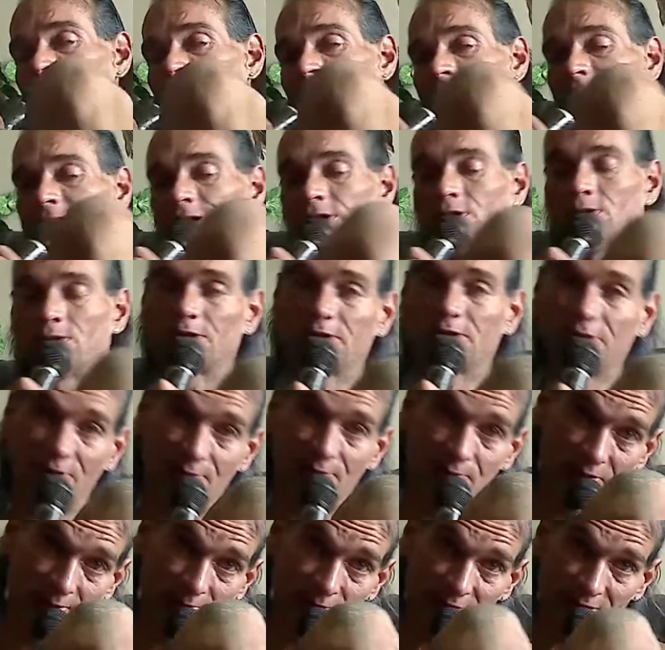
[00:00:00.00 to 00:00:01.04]
busy doing stuff.
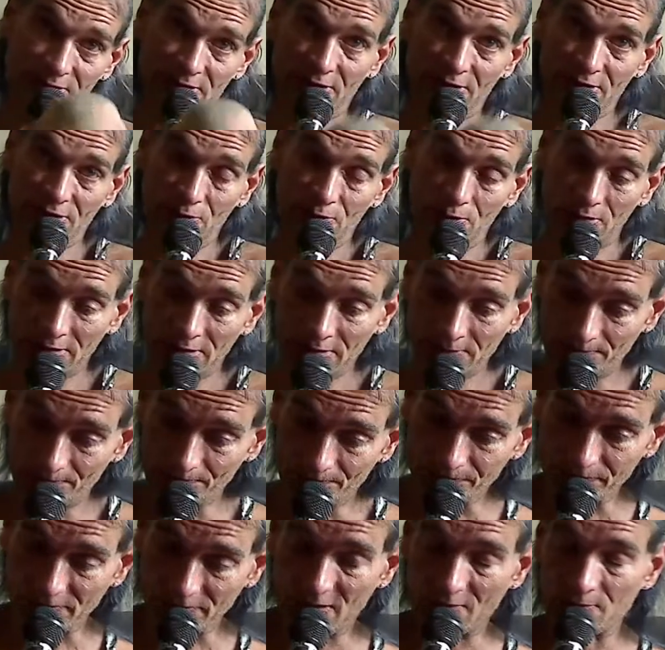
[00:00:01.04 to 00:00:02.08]
But I'm gonna tell you what,
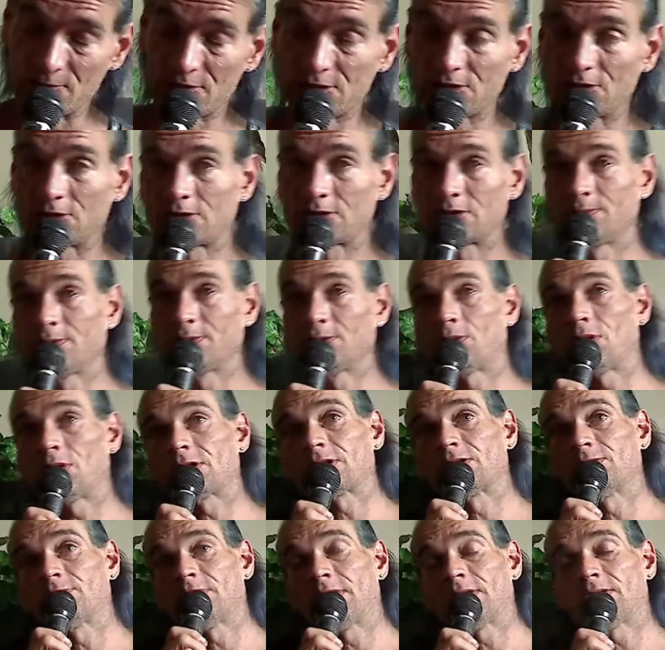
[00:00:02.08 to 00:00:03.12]
I'm still gonna be
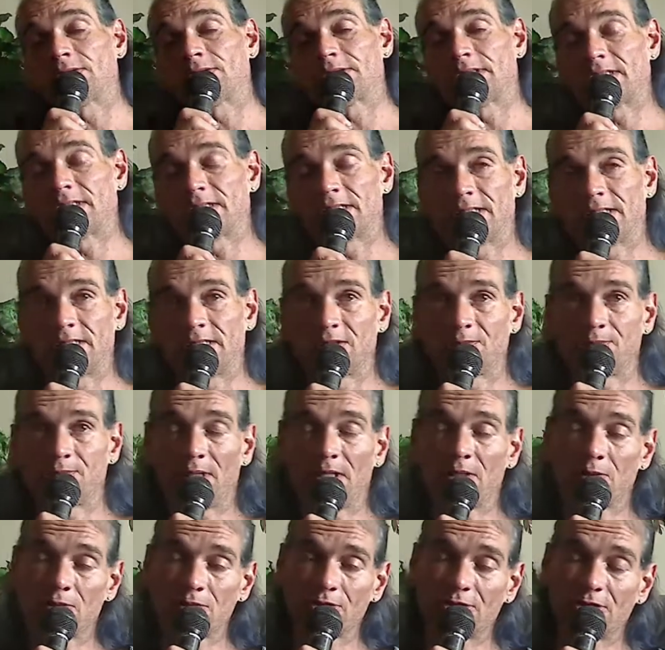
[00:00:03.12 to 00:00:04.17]
walking around with that Canon
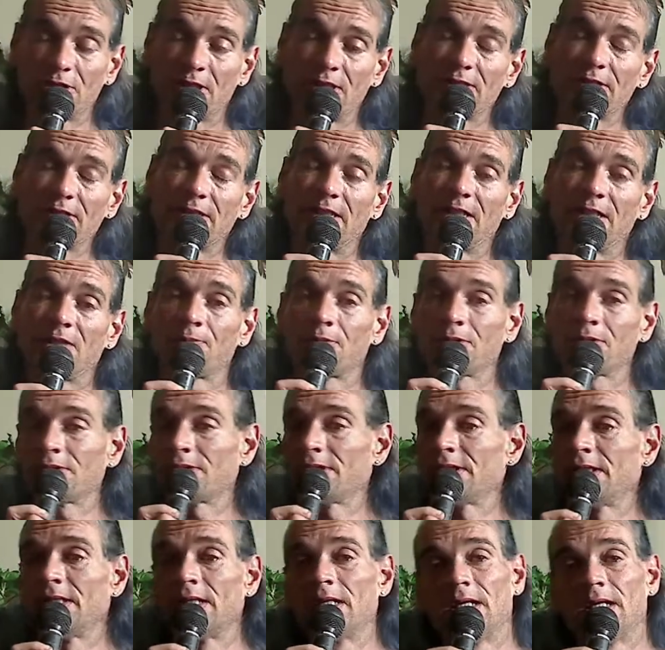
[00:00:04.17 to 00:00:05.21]
PowerShot camera
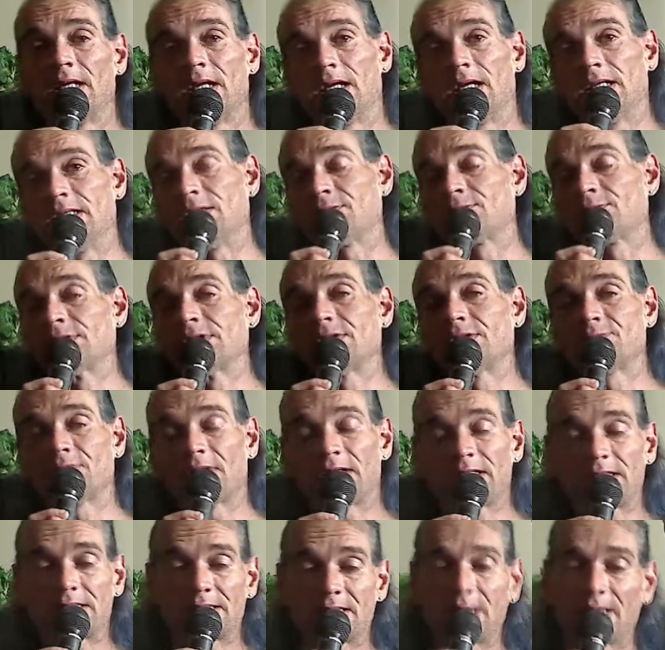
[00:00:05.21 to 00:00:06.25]
and every
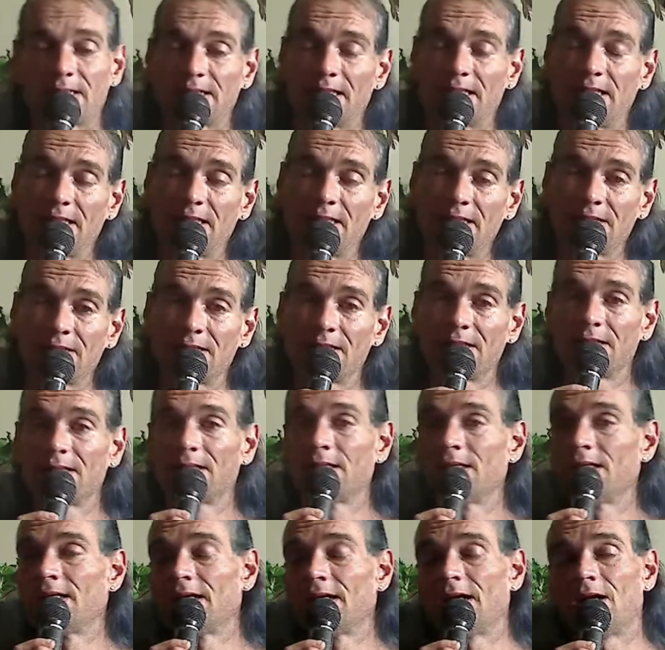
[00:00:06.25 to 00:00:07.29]
device I can.
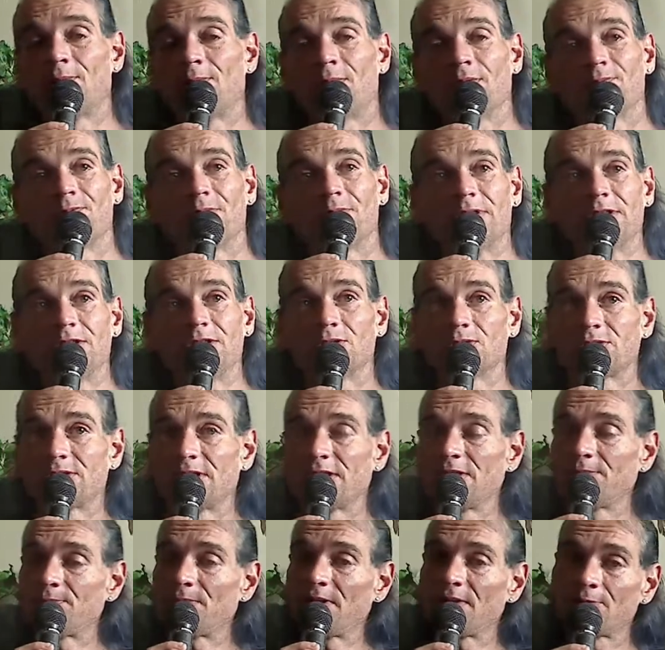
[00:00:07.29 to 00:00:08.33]
I'm gonna
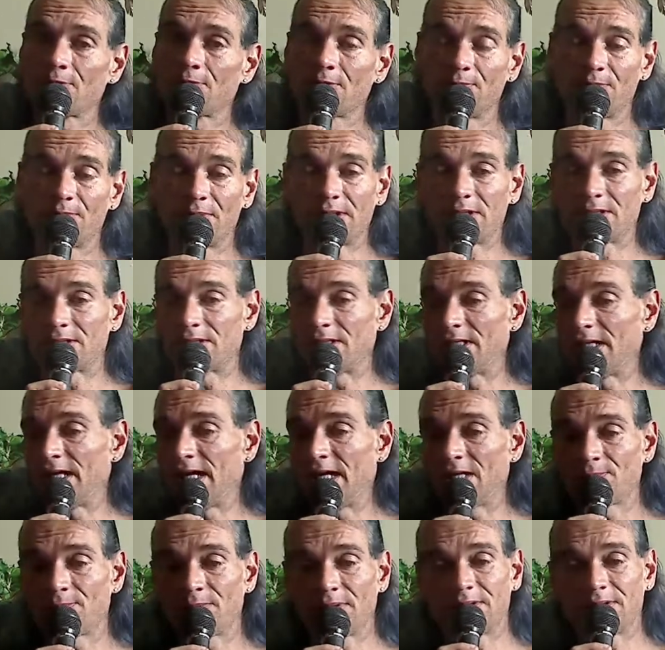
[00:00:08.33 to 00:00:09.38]
videotape every bit of the
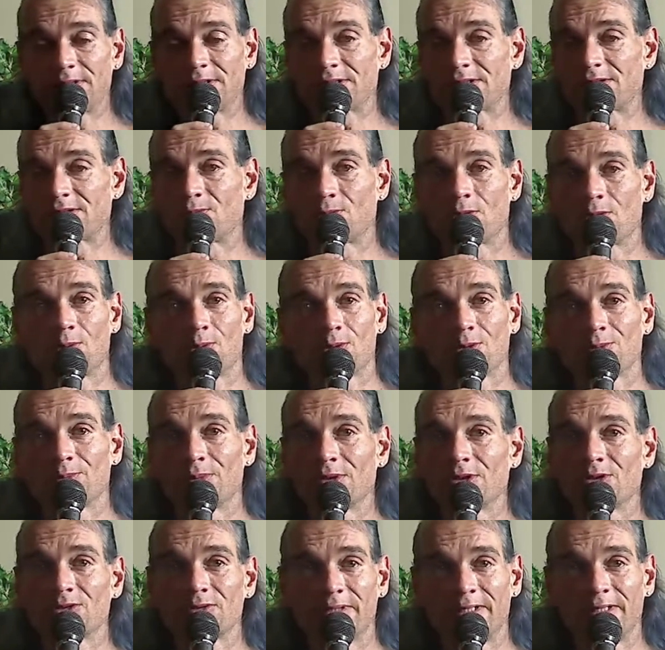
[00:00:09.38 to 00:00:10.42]
happiness and what we're
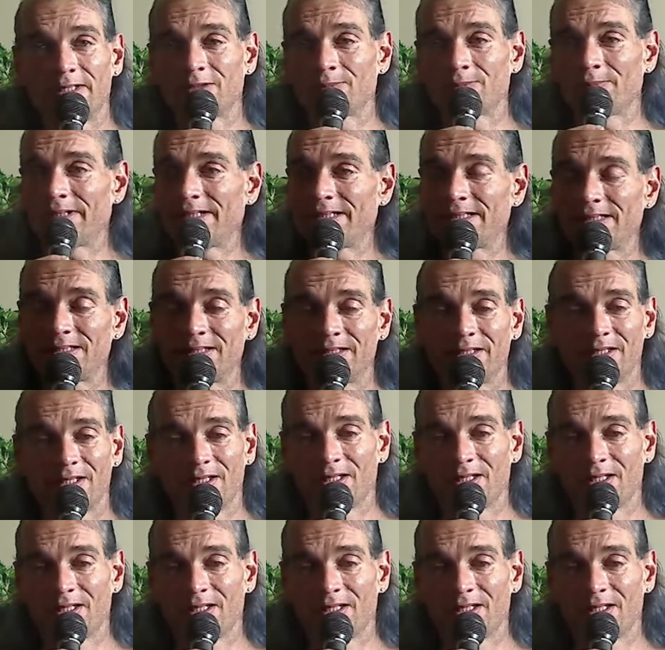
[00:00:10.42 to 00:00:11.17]
building there, man.